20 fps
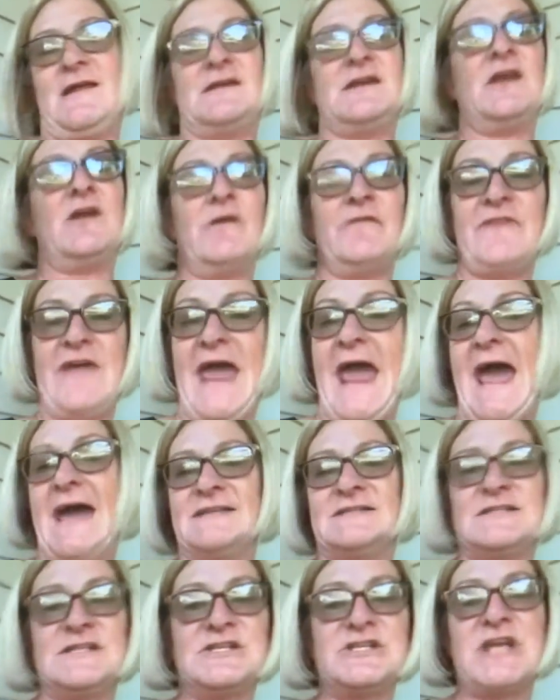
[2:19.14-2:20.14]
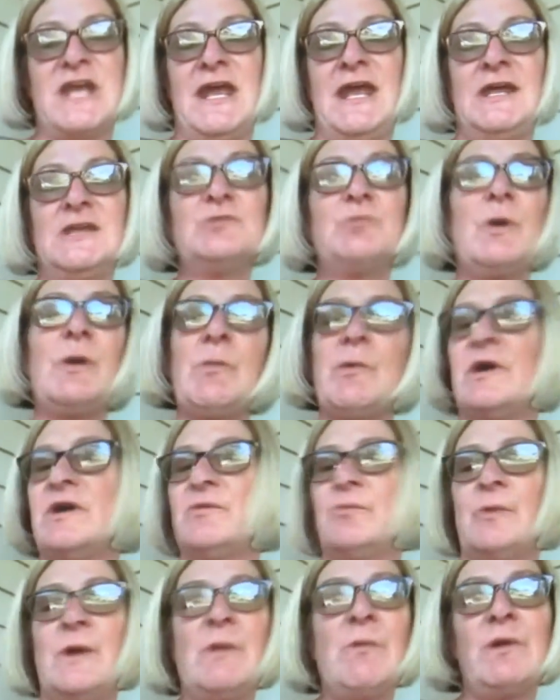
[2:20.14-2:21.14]
you know, if it has to change, we will
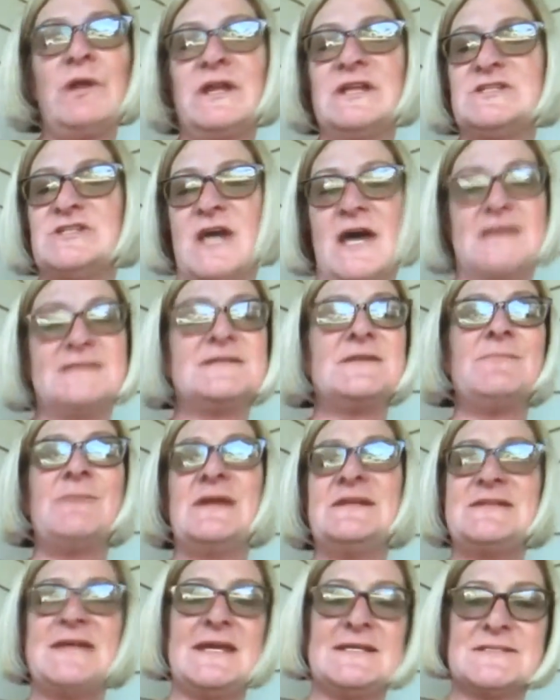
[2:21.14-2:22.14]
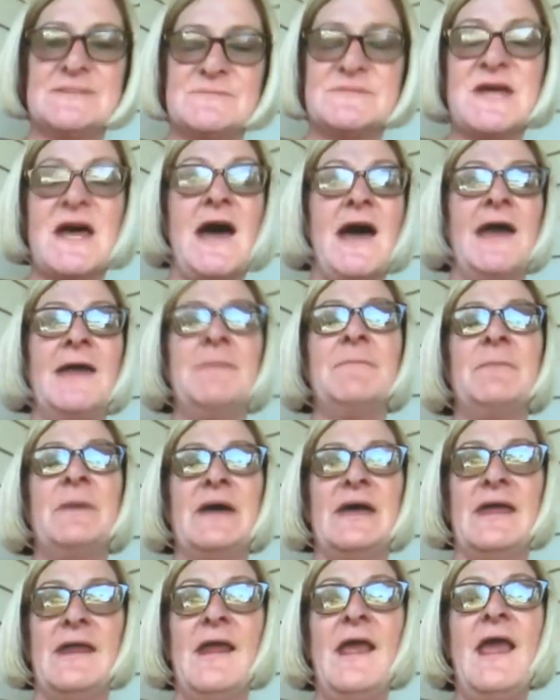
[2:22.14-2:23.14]
we will adjust. It may take some time,
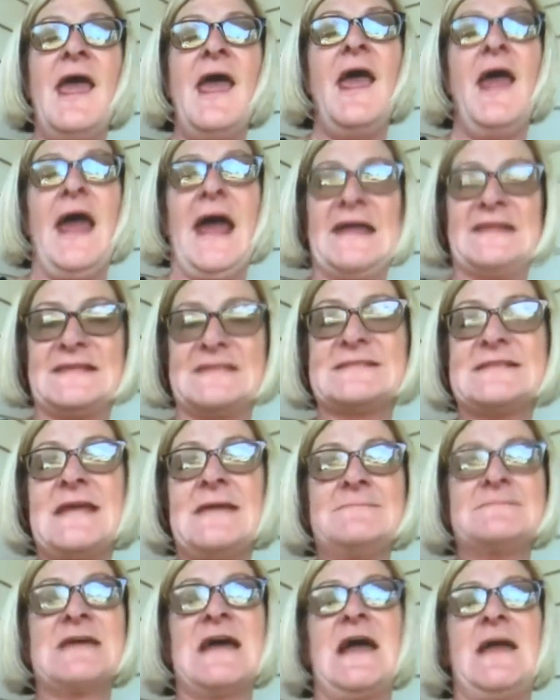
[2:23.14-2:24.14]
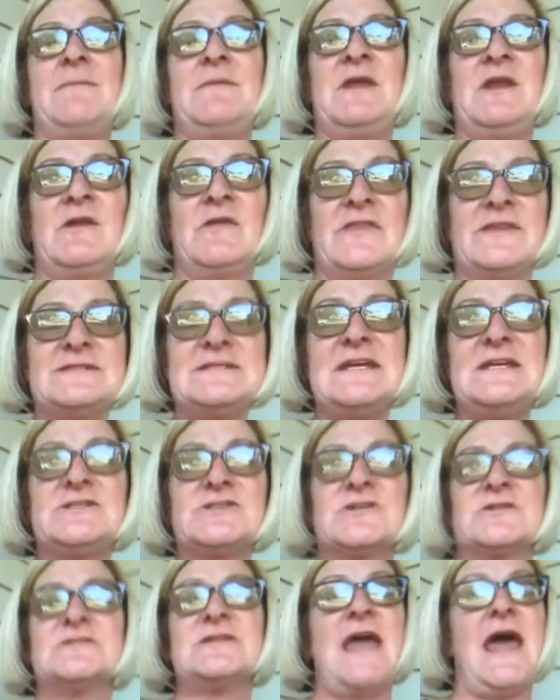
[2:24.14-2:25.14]
but at the same time, you know, the
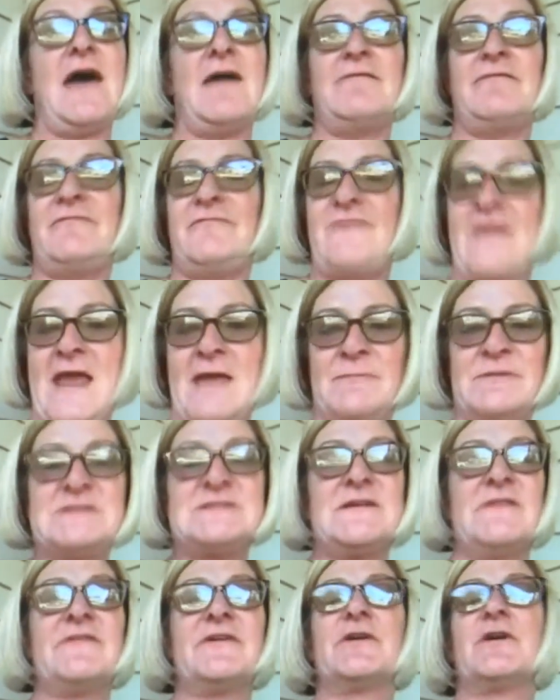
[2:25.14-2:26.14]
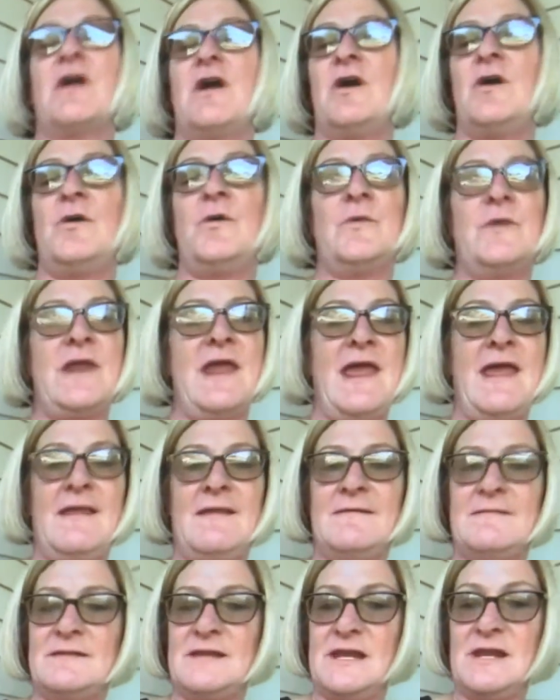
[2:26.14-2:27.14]
teachers have families of their own and,
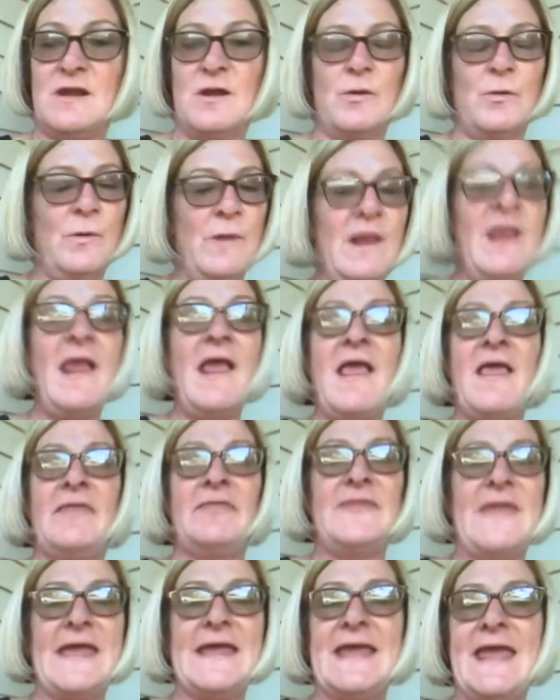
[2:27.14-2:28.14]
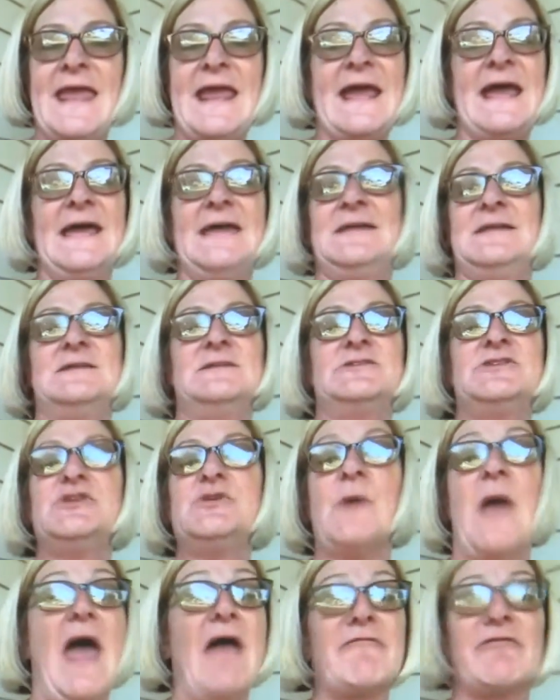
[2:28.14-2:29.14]
you know, they can't do
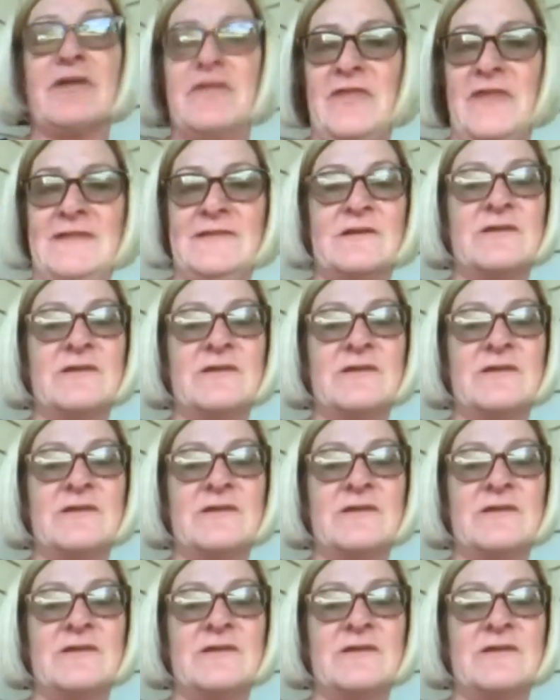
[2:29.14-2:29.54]
everything.